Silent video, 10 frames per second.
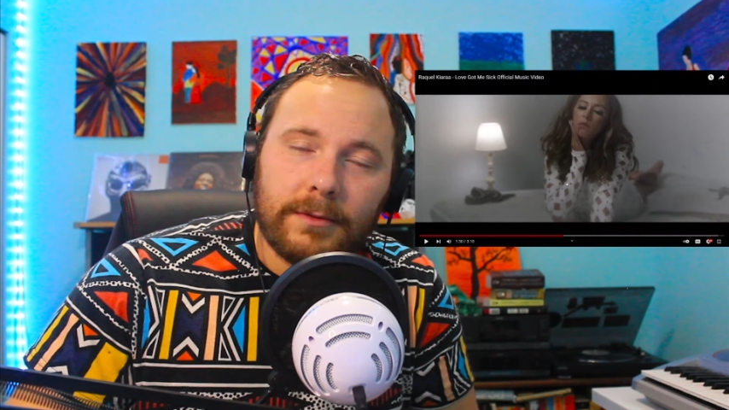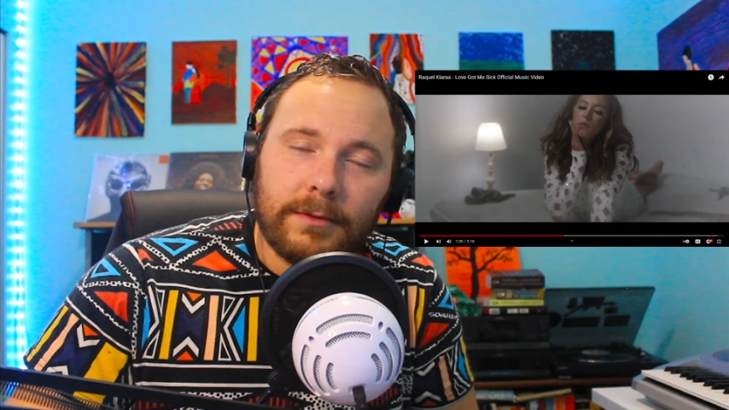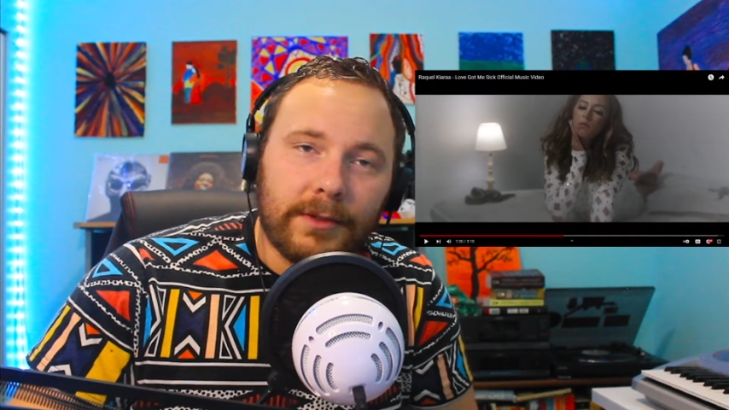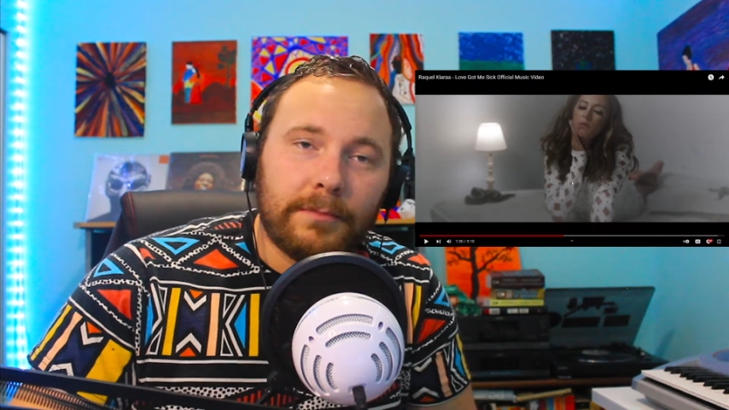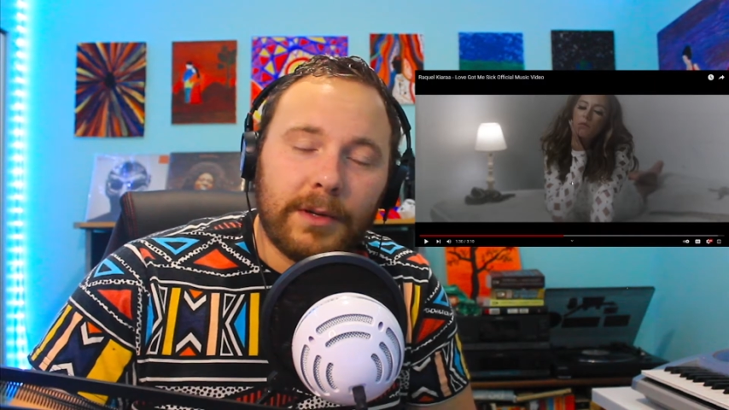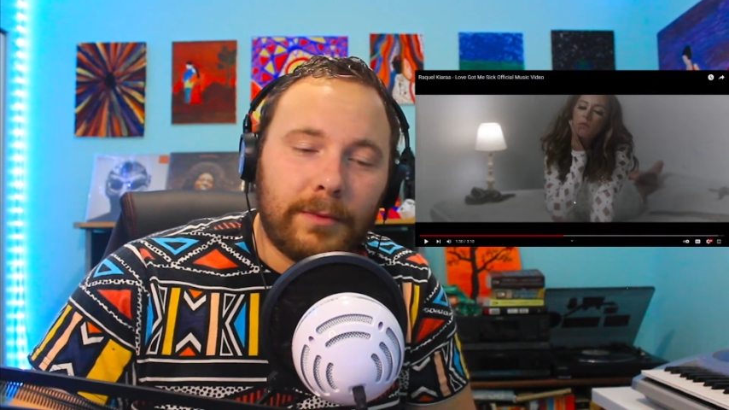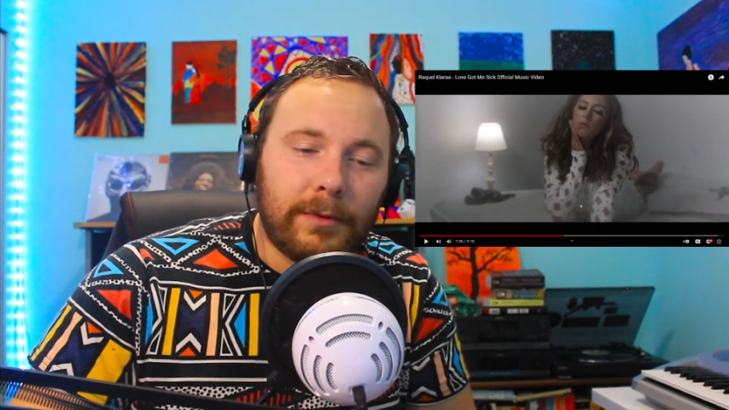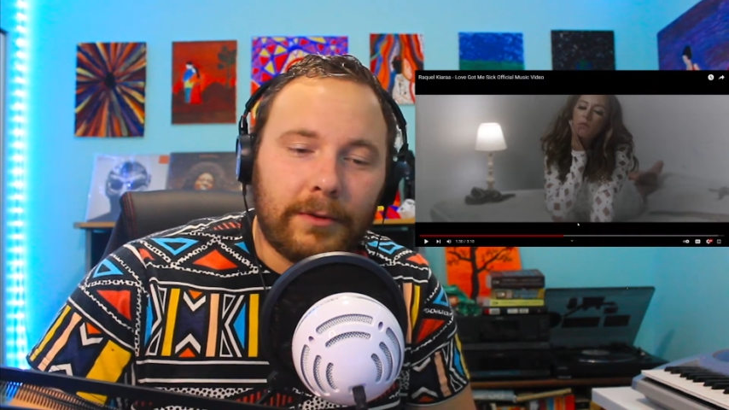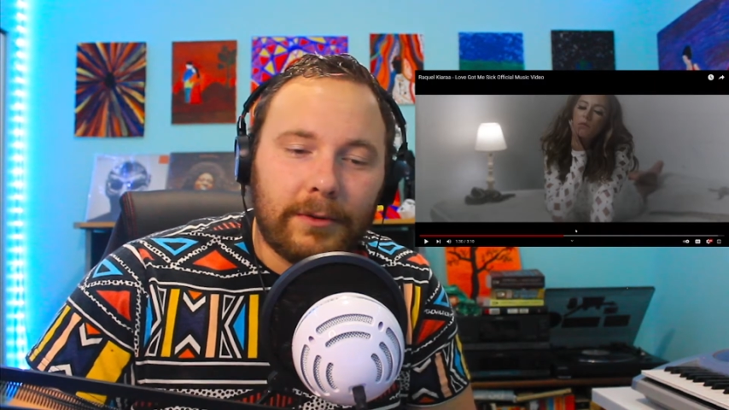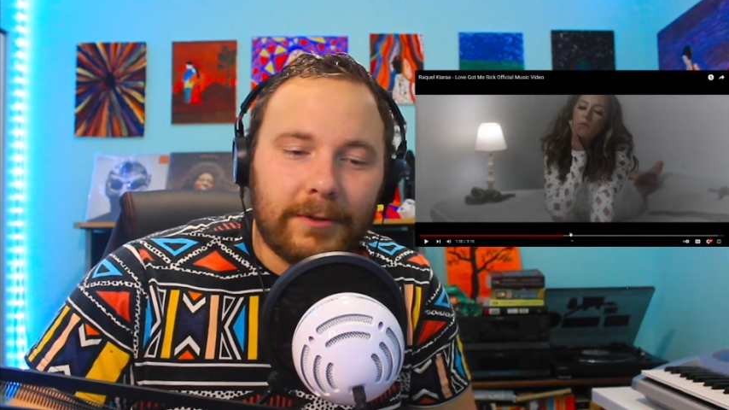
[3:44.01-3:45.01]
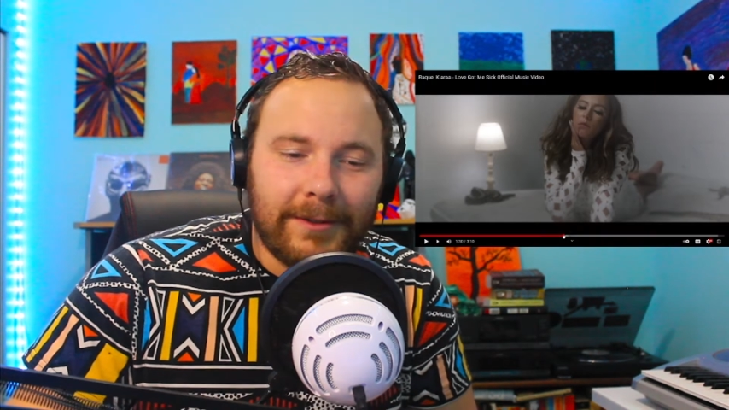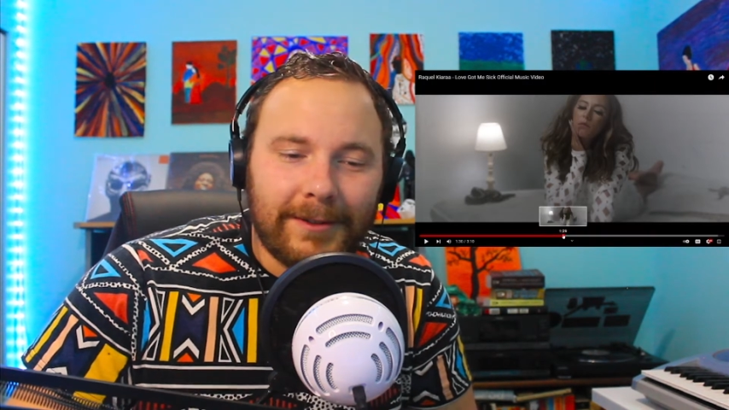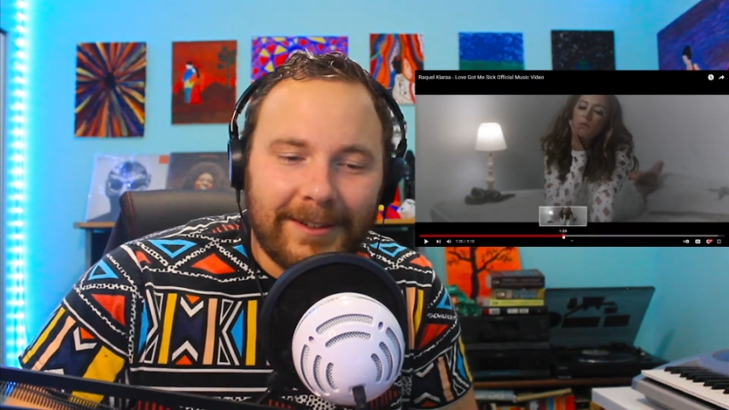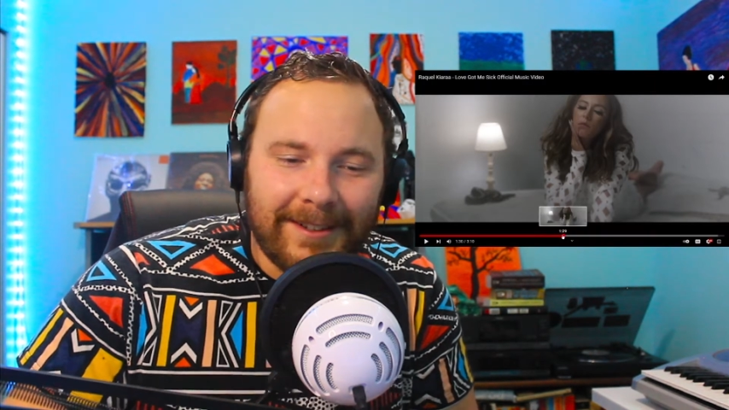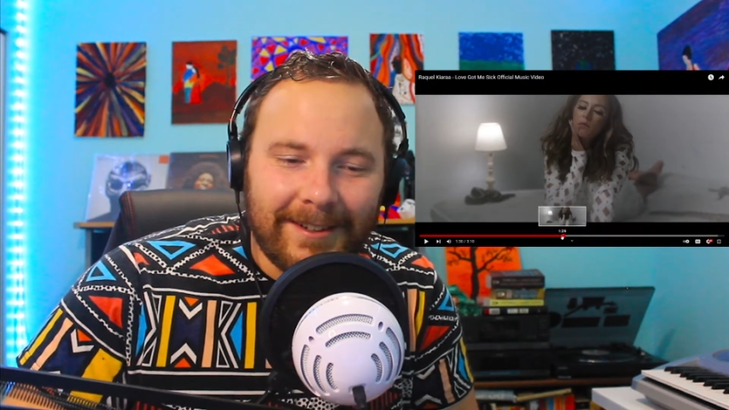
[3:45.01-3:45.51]
There's some biblical
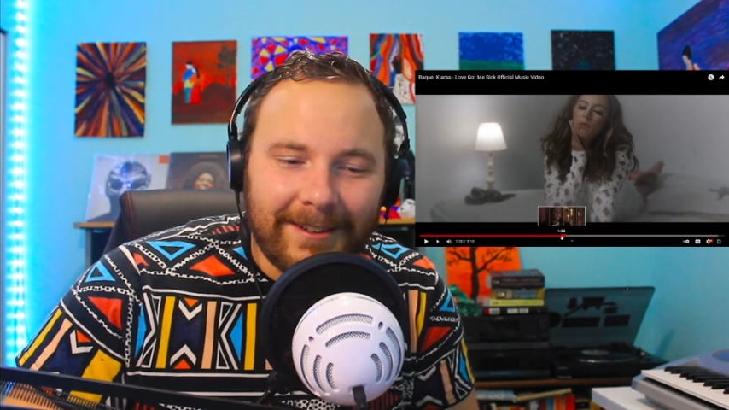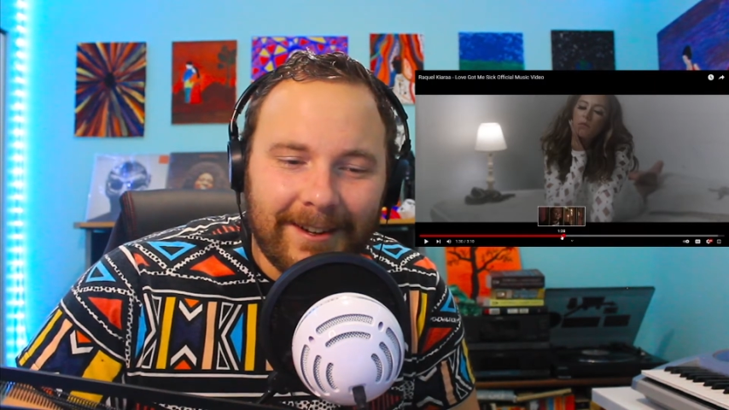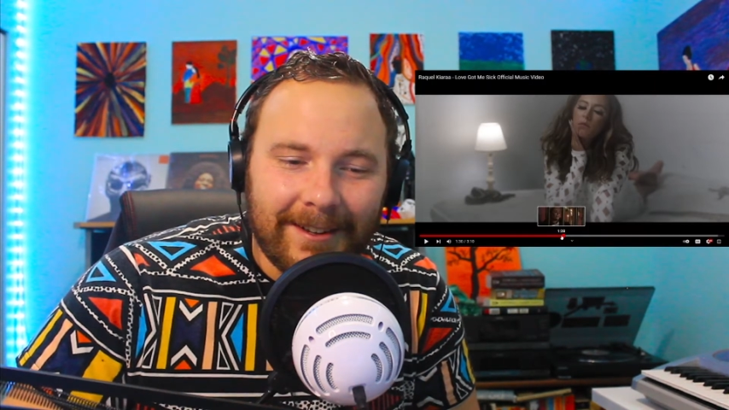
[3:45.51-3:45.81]
uh,